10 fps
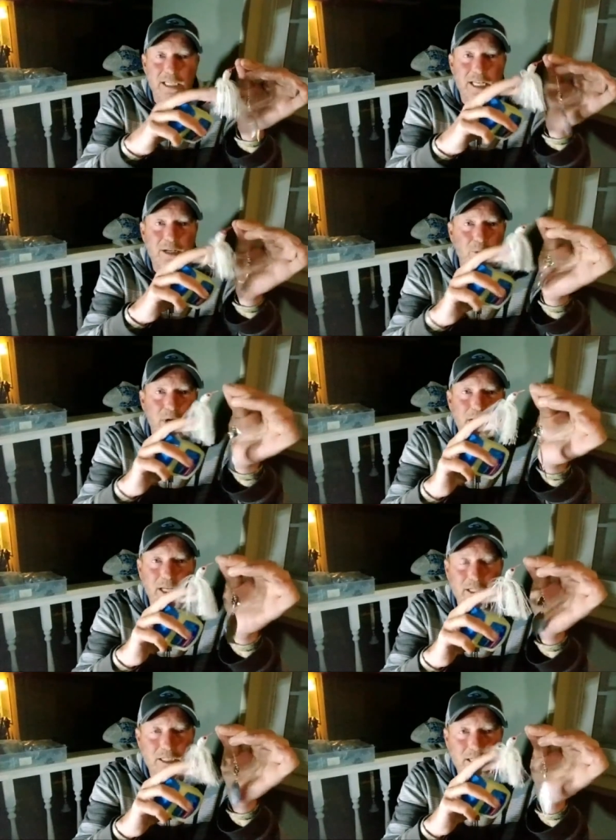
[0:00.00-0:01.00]
eat away
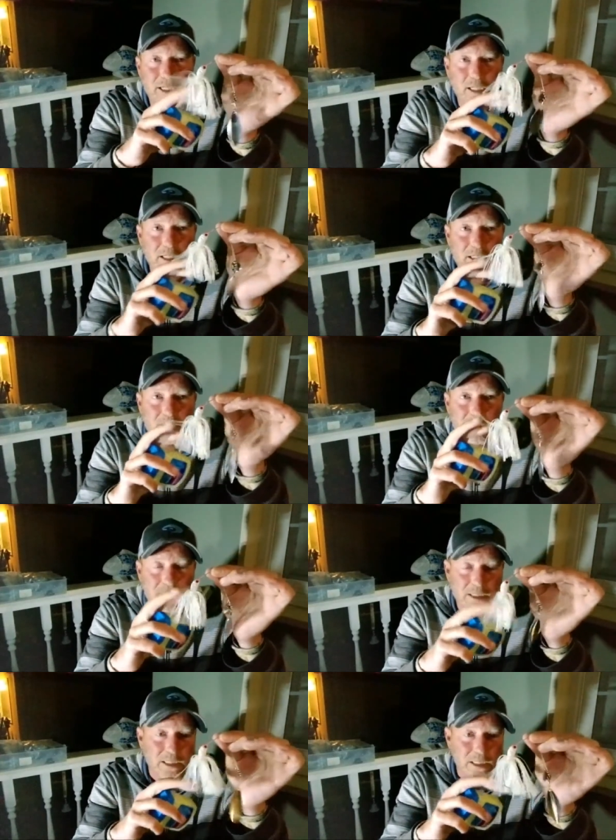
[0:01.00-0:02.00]
at the
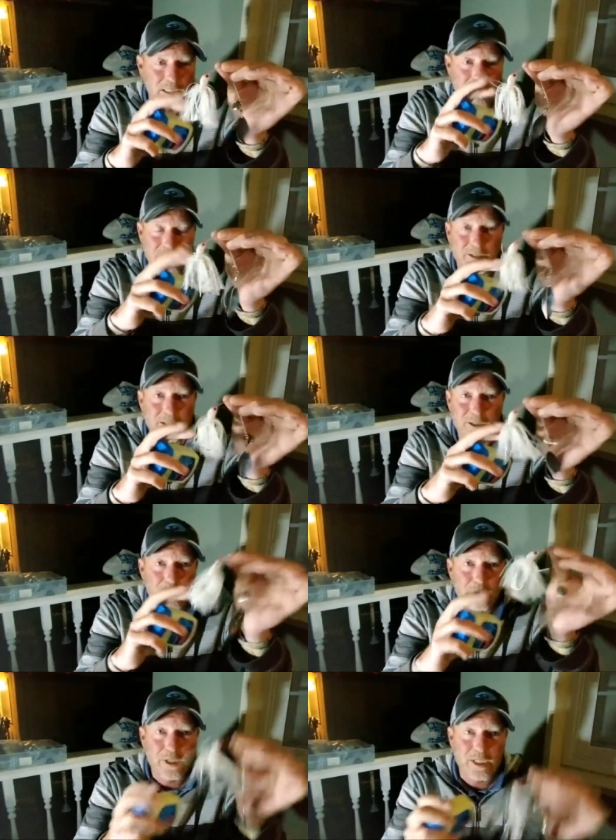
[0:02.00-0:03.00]

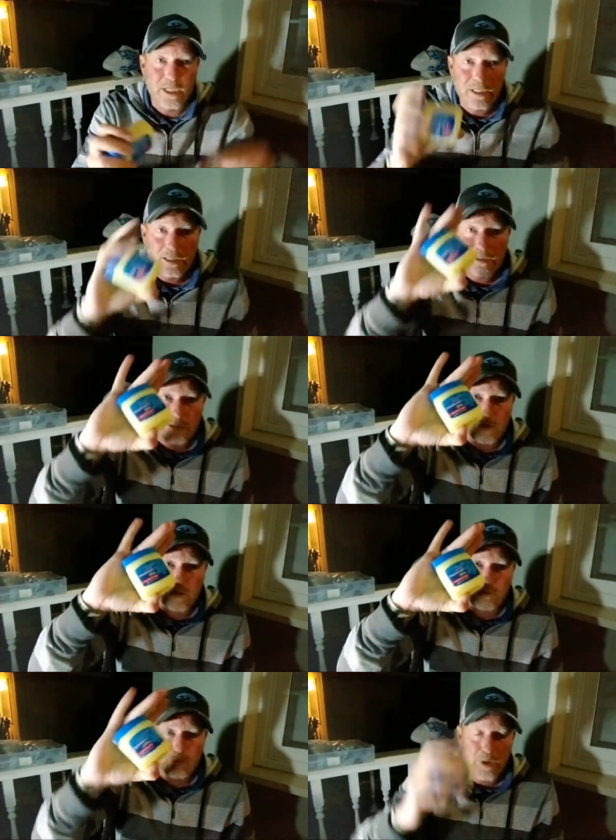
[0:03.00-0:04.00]
silicone or anything, so you don't
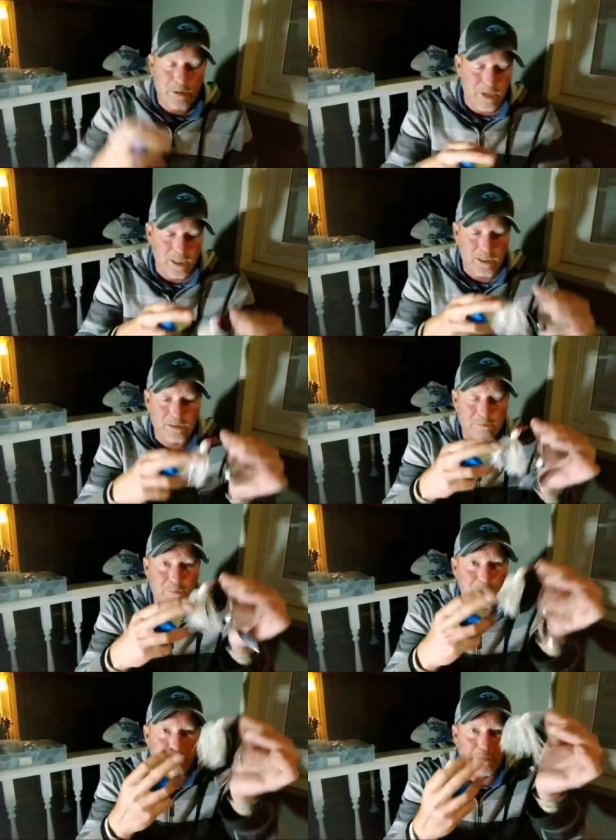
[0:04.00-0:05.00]
have to worry about it
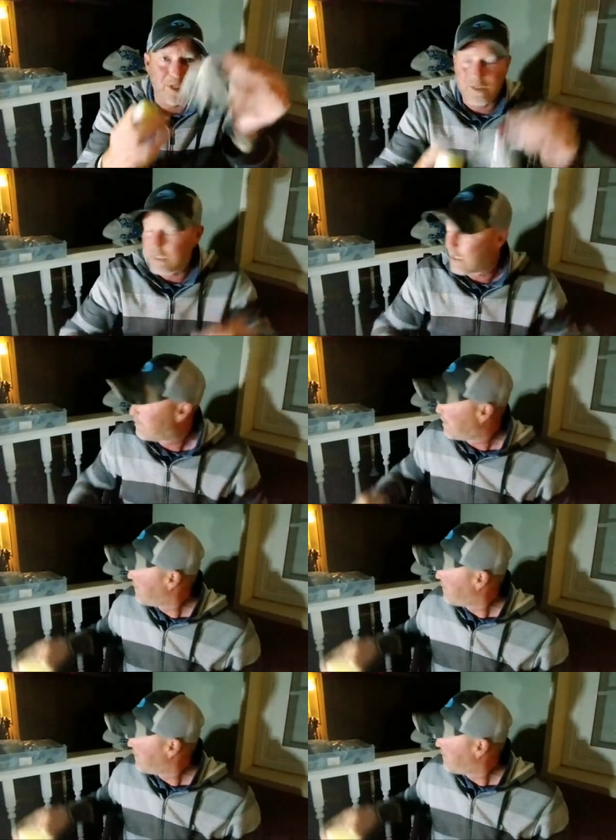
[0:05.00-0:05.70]
messing it up